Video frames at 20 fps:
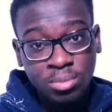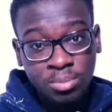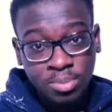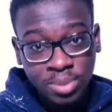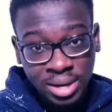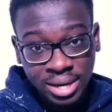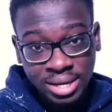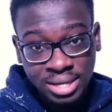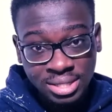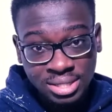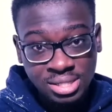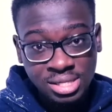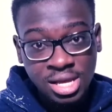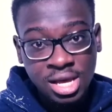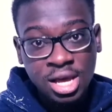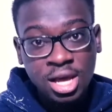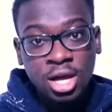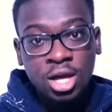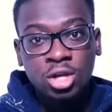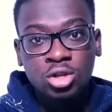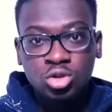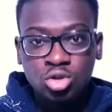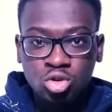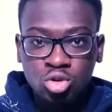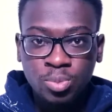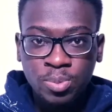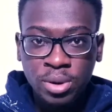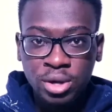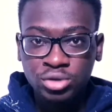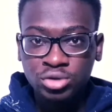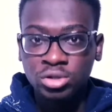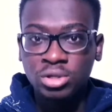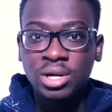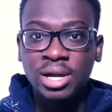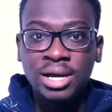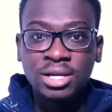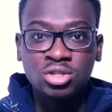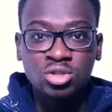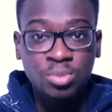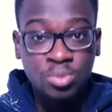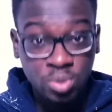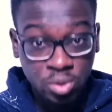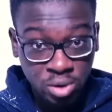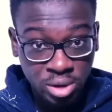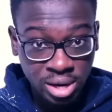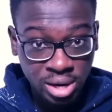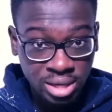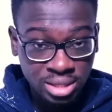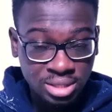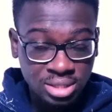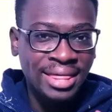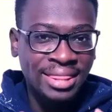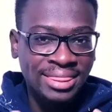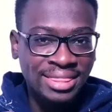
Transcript: banners to patronize your product.